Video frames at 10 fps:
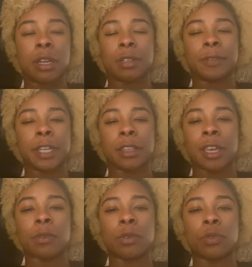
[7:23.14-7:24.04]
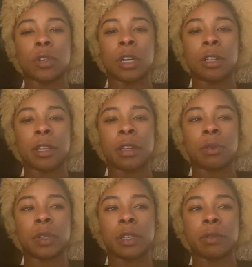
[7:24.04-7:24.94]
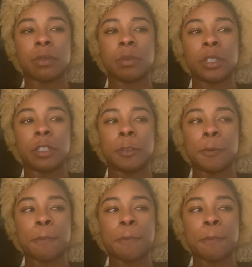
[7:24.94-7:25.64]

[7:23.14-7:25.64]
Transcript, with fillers: and I'm like thankful for all that or whatever, but